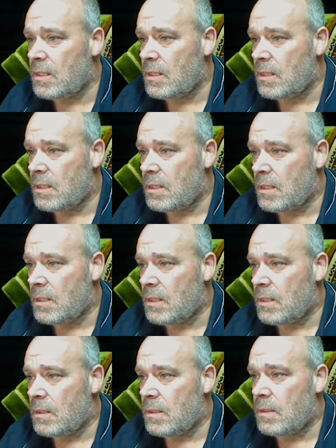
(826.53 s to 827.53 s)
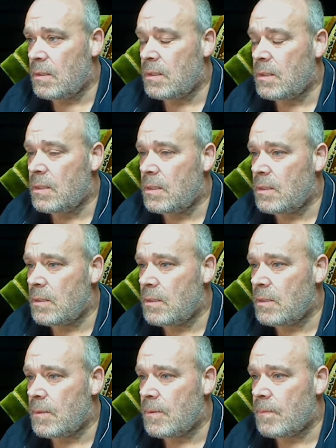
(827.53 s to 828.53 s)

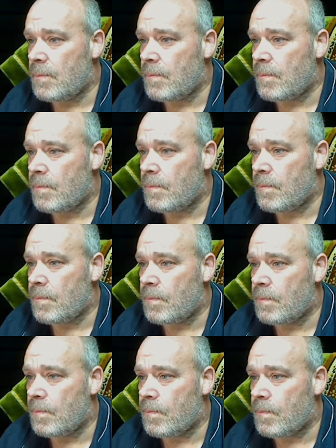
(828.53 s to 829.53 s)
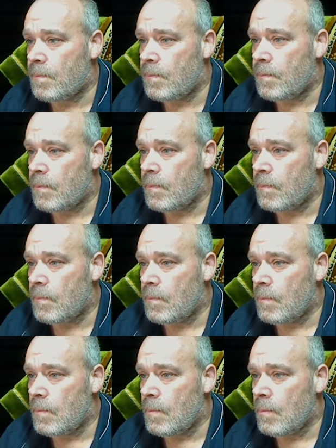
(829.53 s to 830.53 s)

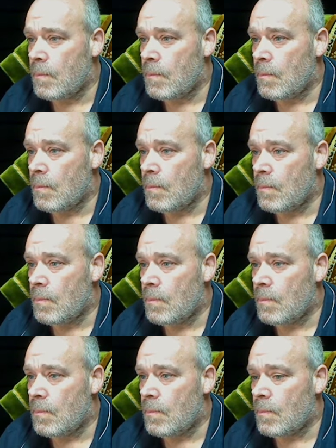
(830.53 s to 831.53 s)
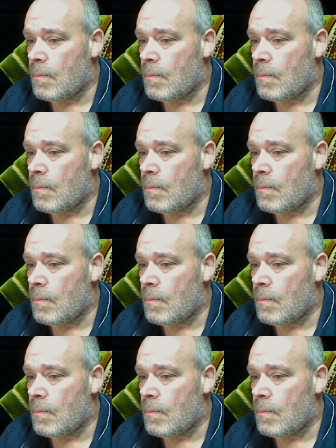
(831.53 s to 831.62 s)
(no one is talking)